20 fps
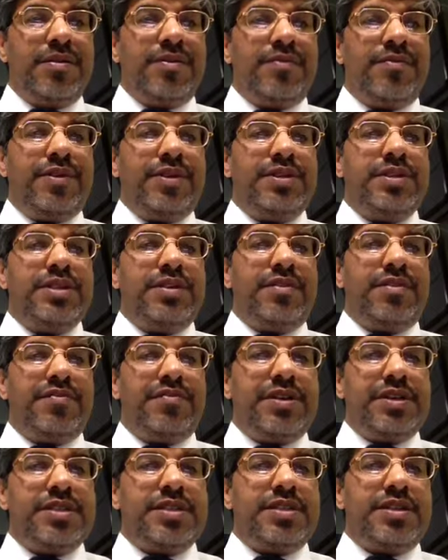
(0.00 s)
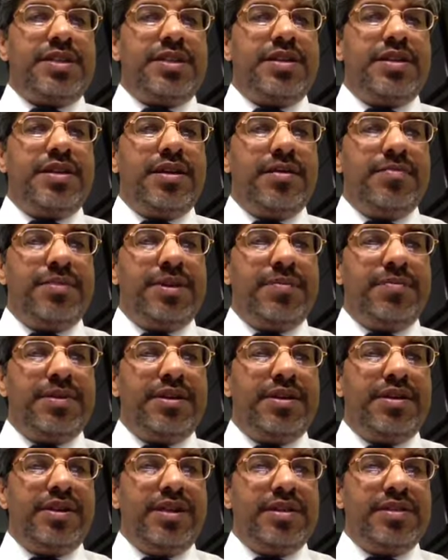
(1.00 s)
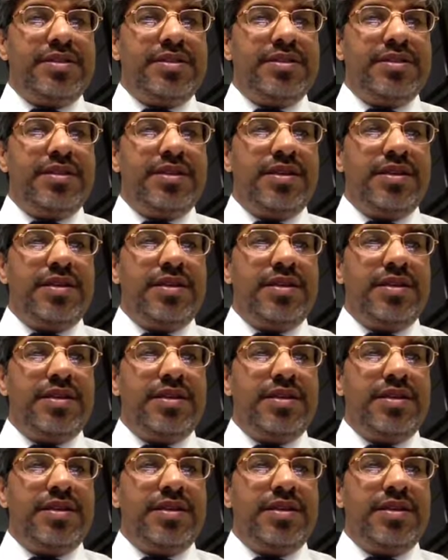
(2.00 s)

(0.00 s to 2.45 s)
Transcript: What is our first aid preparedness?